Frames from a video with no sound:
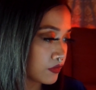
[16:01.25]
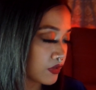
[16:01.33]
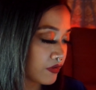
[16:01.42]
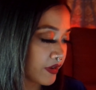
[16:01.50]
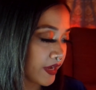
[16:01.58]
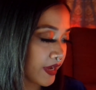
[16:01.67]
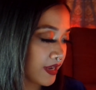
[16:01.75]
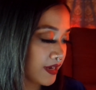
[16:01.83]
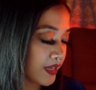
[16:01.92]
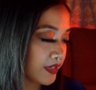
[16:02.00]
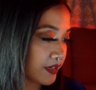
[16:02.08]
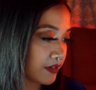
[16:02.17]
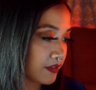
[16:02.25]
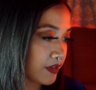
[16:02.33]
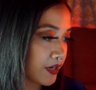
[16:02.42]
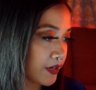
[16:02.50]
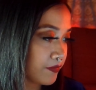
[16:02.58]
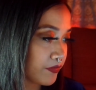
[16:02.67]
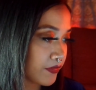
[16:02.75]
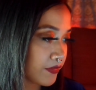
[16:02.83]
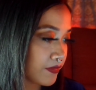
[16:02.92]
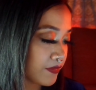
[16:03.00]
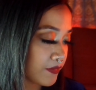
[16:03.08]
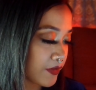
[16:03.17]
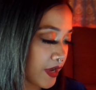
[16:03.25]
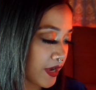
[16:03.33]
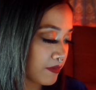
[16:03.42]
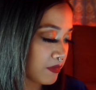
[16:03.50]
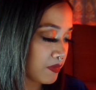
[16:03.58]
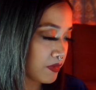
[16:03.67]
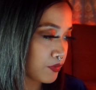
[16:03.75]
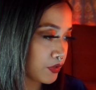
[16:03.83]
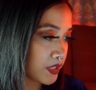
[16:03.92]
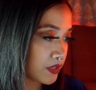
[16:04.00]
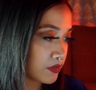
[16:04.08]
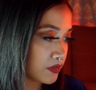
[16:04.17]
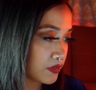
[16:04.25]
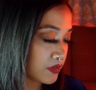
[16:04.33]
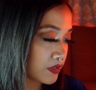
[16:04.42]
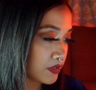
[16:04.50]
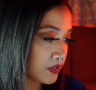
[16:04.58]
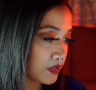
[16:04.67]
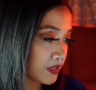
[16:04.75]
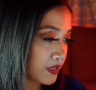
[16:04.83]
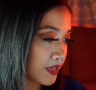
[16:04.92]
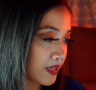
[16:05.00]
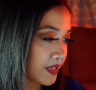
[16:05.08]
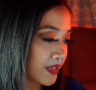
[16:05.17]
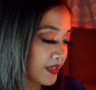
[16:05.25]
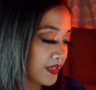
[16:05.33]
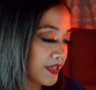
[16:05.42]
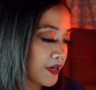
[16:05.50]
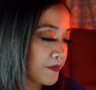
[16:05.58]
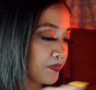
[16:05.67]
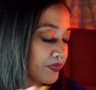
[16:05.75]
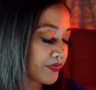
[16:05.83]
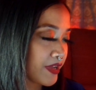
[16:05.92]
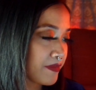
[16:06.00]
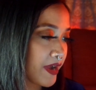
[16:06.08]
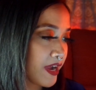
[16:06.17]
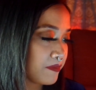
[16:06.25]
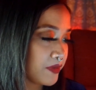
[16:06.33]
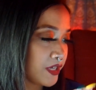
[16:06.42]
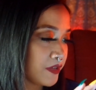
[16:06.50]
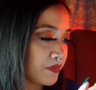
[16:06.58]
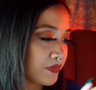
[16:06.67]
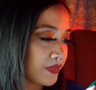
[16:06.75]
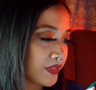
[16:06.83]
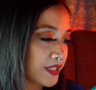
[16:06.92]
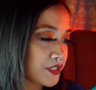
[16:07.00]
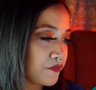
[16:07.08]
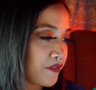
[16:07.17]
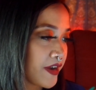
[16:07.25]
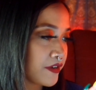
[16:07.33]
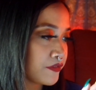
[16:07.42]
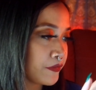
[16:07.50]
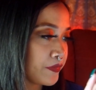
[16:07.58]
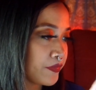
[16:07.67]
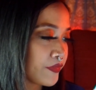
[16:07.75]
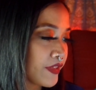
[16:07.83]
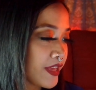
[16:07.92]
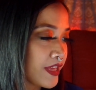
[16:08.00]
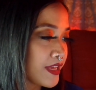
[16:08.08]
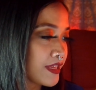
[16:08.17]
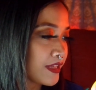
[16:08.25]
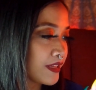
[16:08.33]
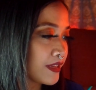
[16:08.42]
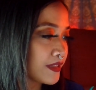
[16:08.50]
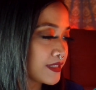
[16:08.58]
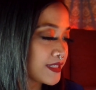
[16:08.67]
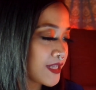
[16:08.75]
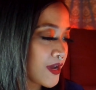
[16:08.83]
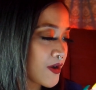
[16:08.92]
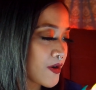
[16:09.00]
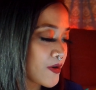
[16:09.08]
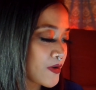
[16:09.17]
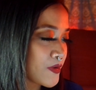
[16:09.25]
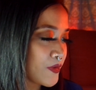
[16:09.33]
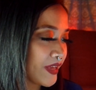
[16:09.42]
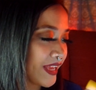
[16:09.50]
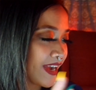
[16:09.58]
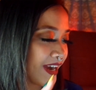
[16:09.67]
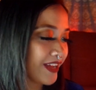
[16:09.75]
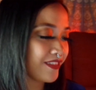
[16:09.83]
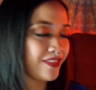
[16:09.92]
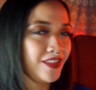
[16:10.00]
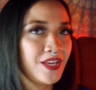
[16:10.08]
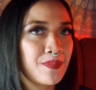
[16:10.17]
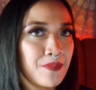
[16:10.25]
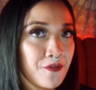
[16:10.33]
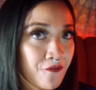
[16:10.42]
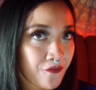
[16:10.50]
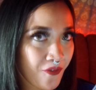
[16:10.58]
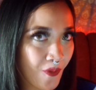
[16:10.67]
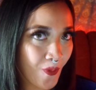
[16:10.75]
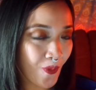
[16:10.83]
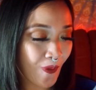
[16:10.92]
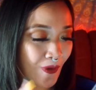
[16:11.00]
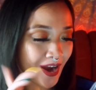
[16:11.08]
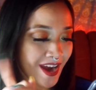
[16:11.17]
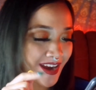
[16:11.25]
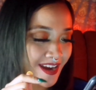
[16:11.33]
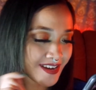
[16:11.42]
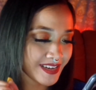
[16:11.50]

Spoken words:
Okay, I like that a lot. Okay, maybe put down. Yep, I'm happy. That's our final. So we got the before